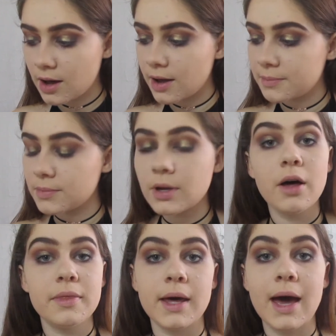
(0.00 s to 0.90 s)
on
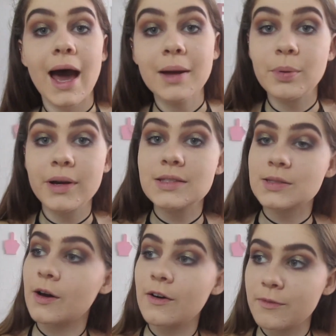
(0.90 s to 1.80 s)
the high
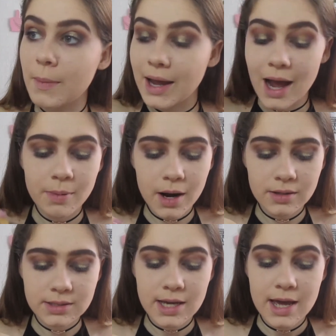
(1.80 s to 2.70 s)
points of my eyebrows